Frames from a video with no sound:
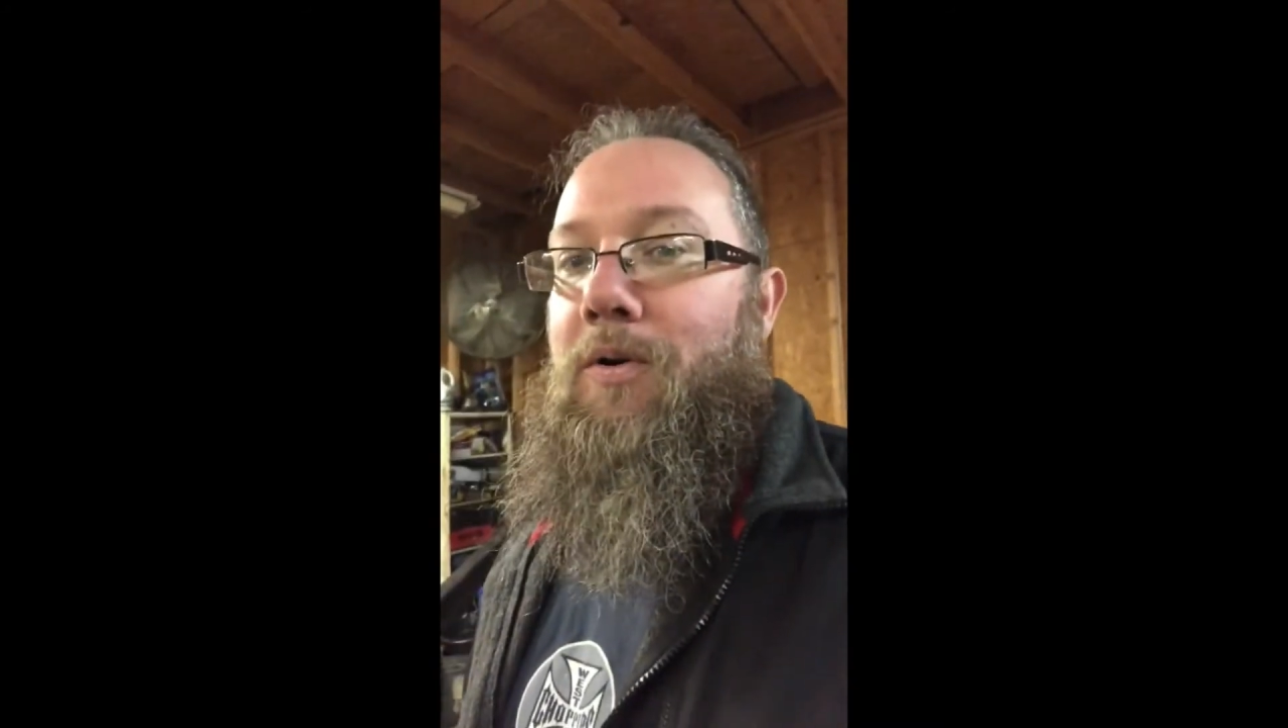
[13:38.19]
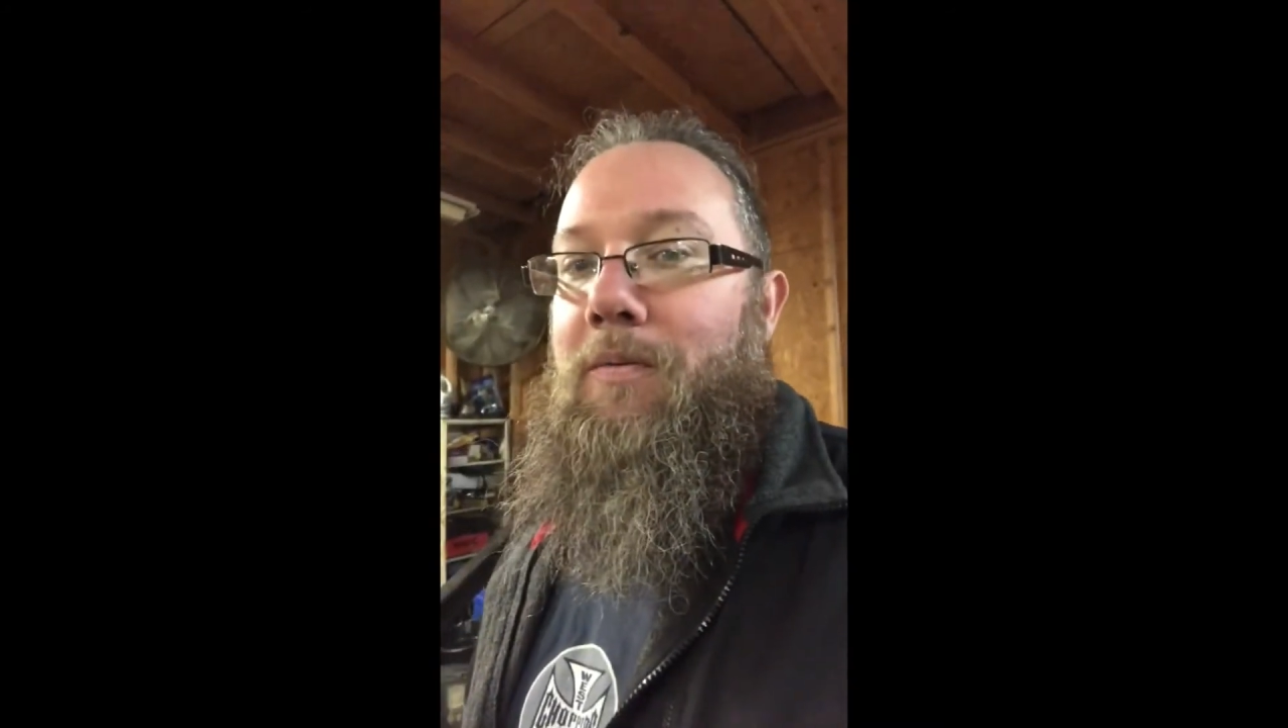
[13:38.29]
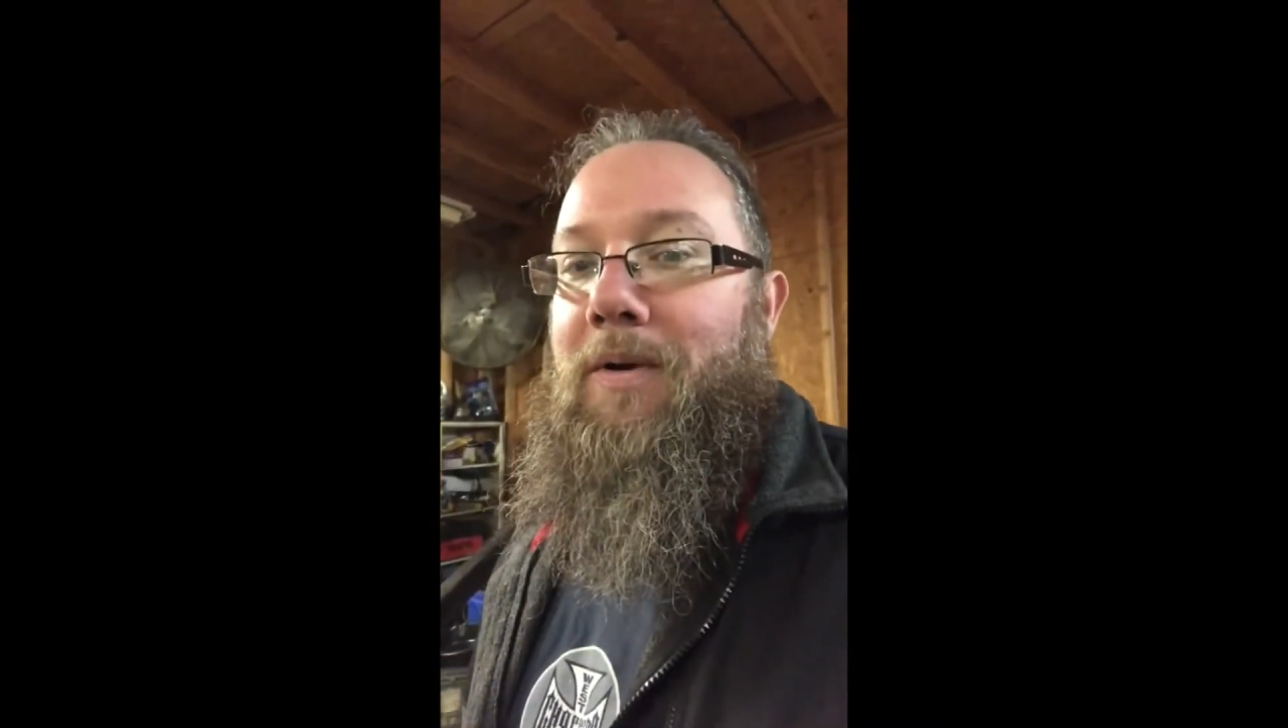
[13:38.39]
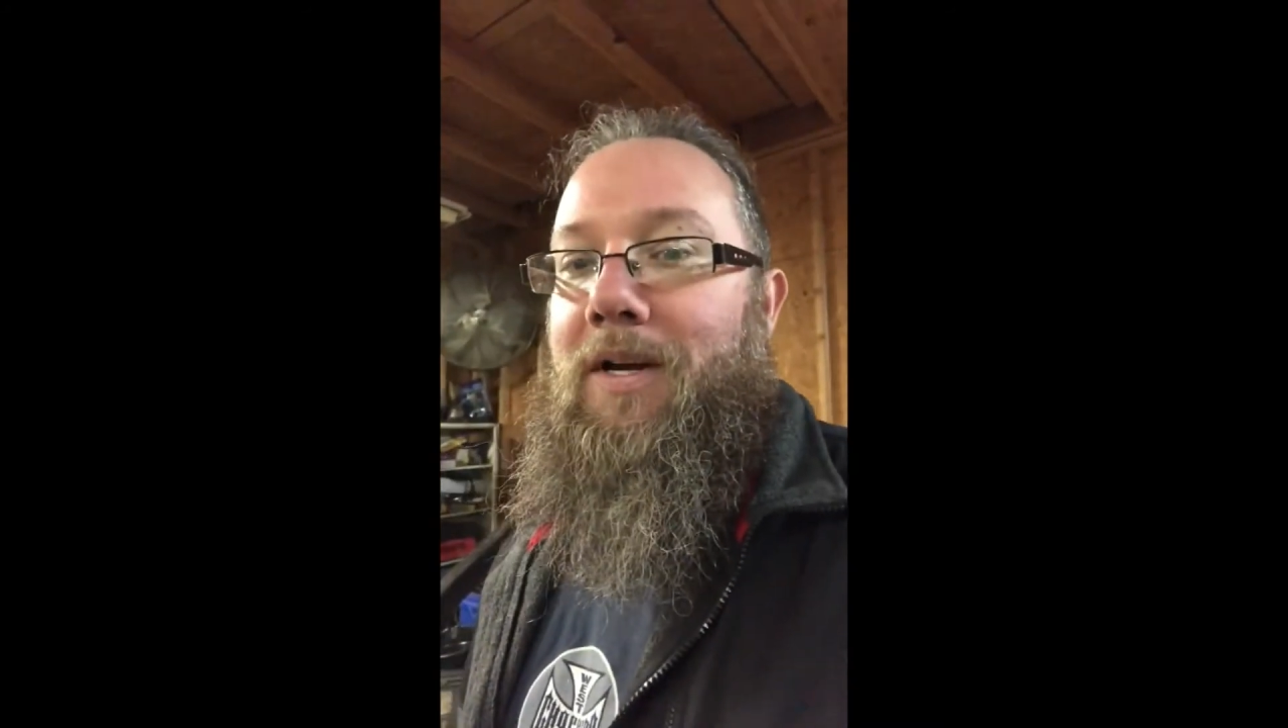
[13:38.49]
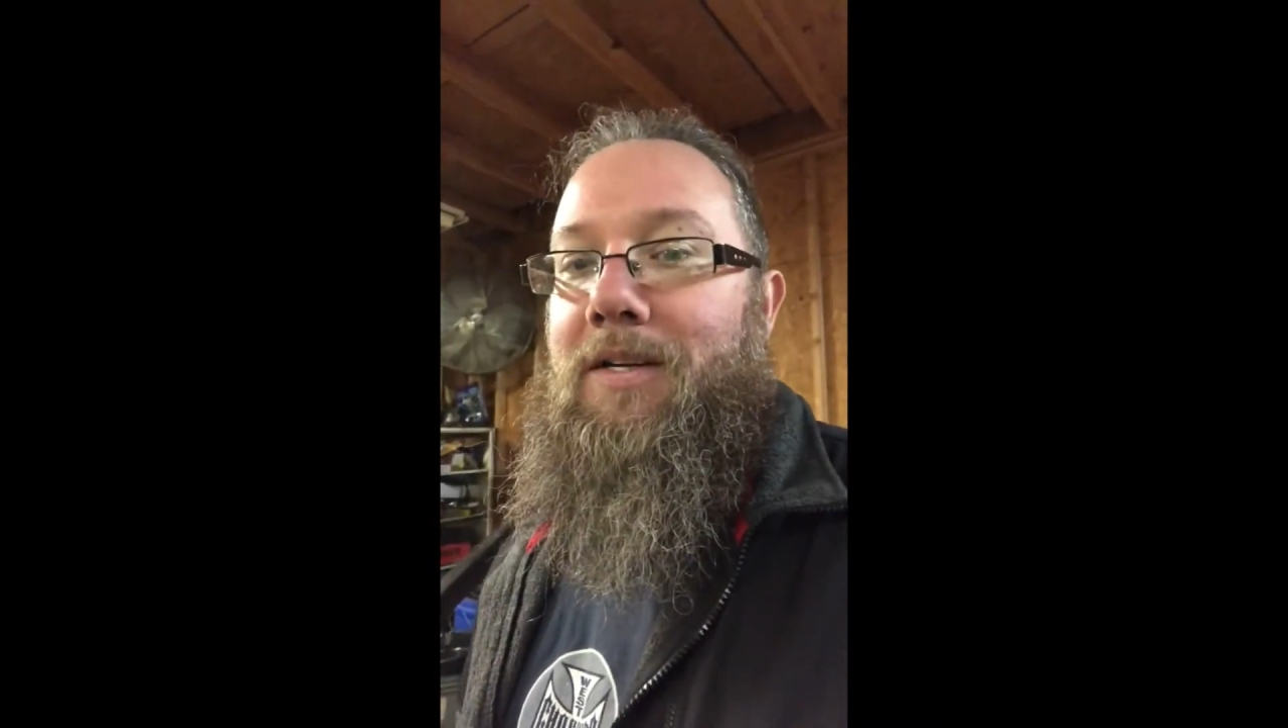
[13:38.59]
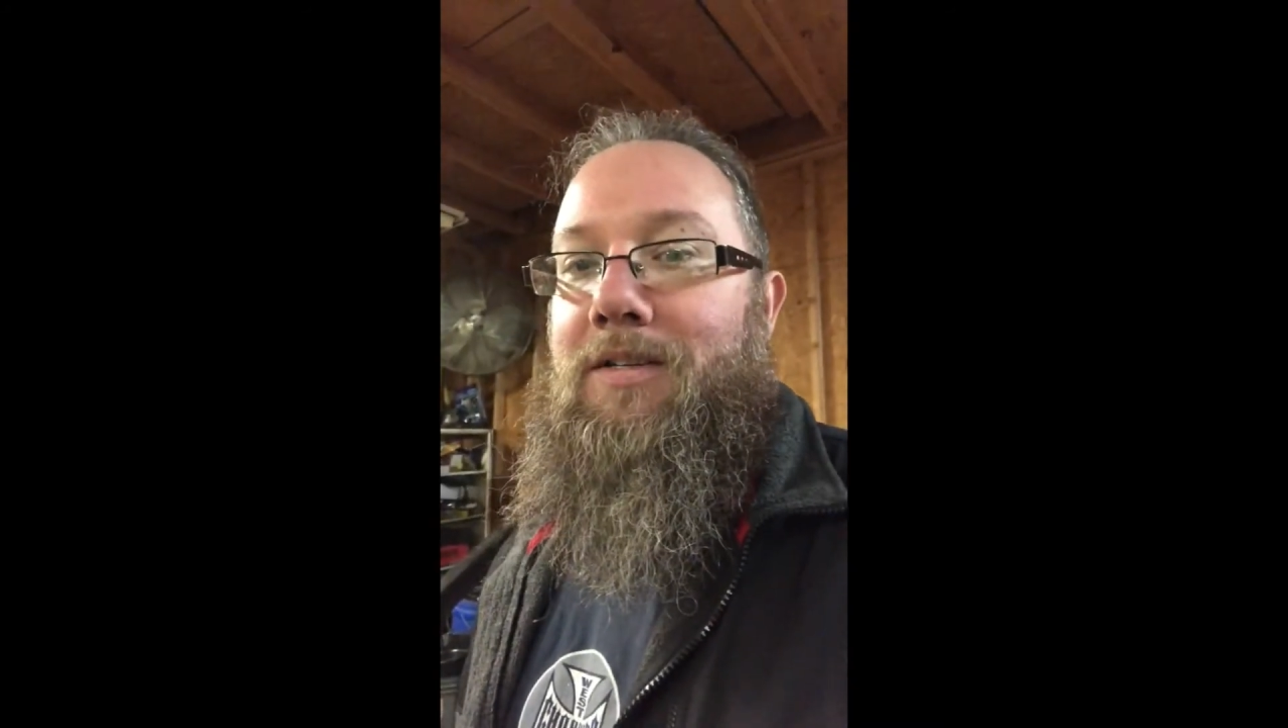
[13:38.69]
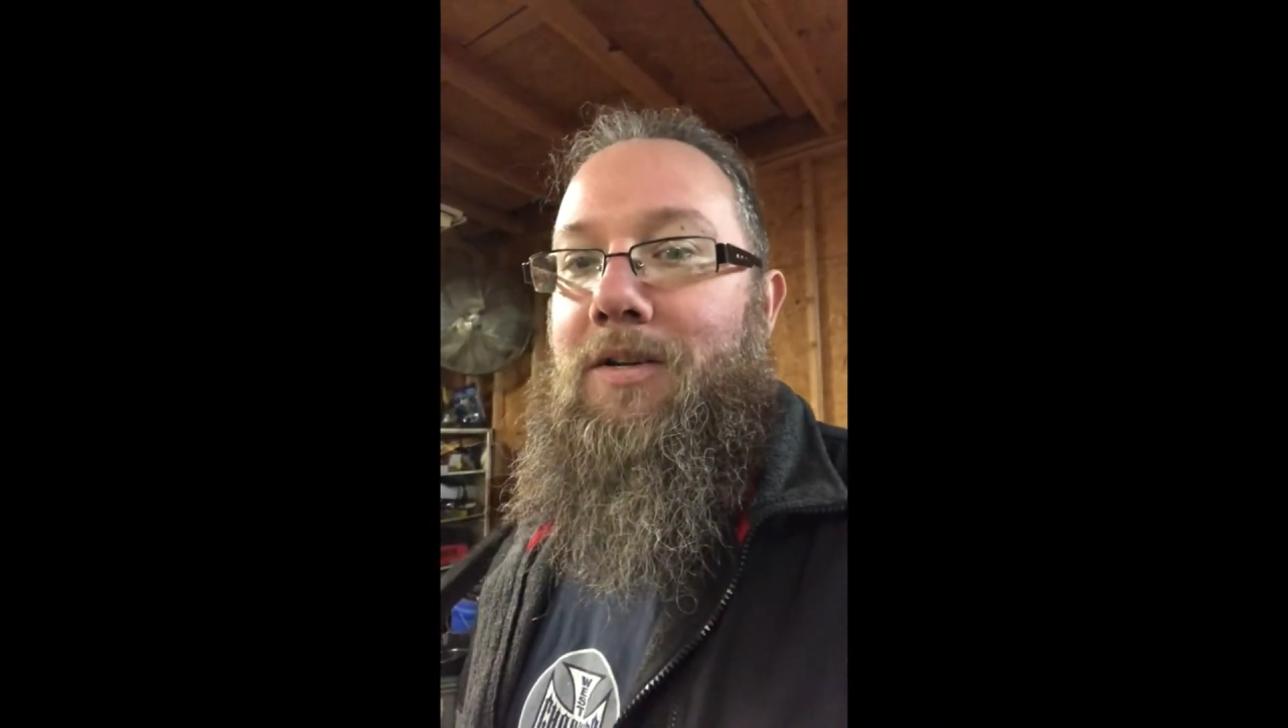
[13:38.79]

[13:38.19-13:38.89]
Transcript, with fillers: wheelbase.